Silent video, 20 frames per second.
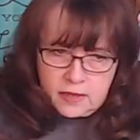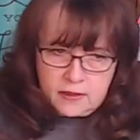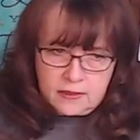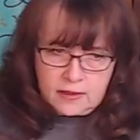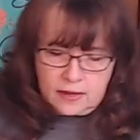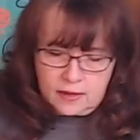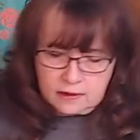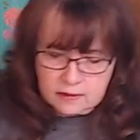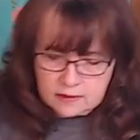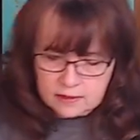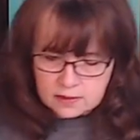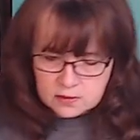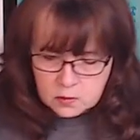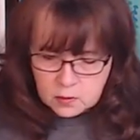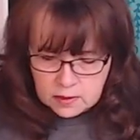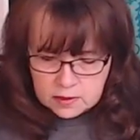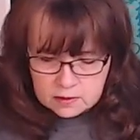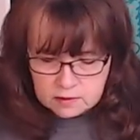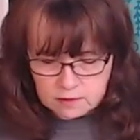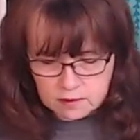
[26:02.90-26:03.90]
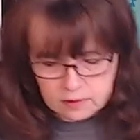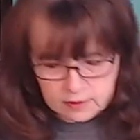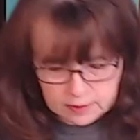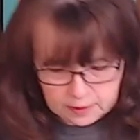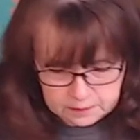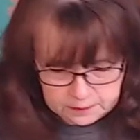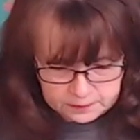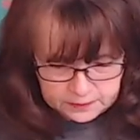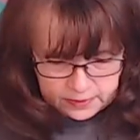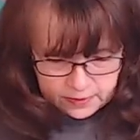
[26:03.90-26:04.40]
that. That's why
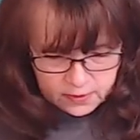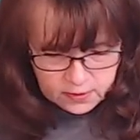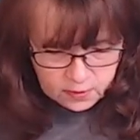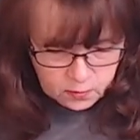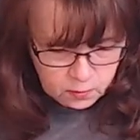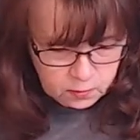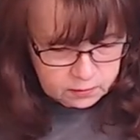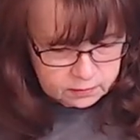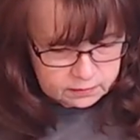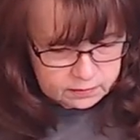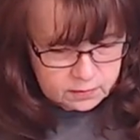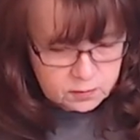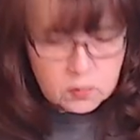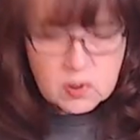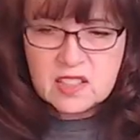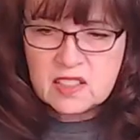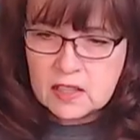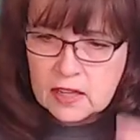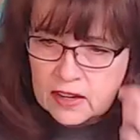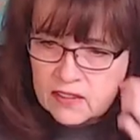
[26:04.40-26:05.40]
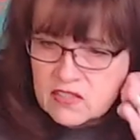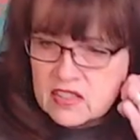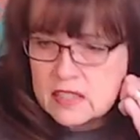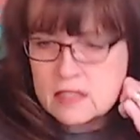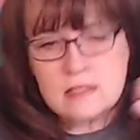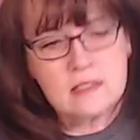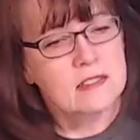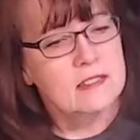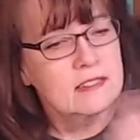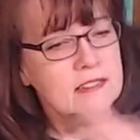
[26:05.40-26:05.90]
we'll have
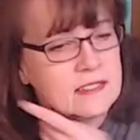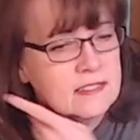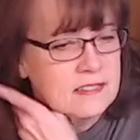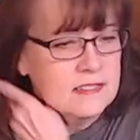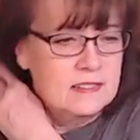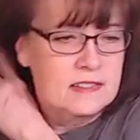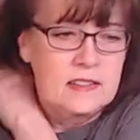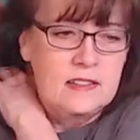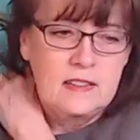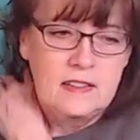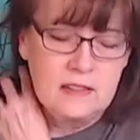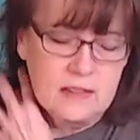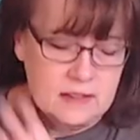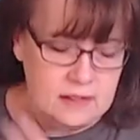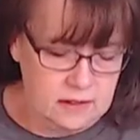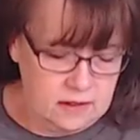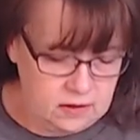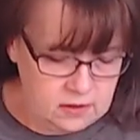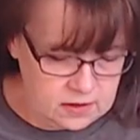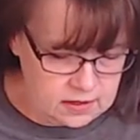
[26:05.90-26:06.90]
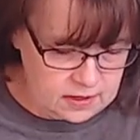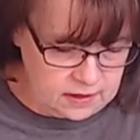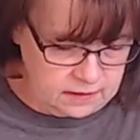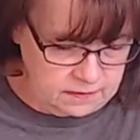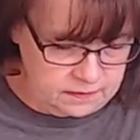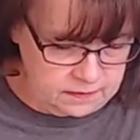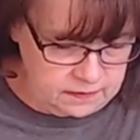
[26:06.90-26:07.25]
the color. Okay.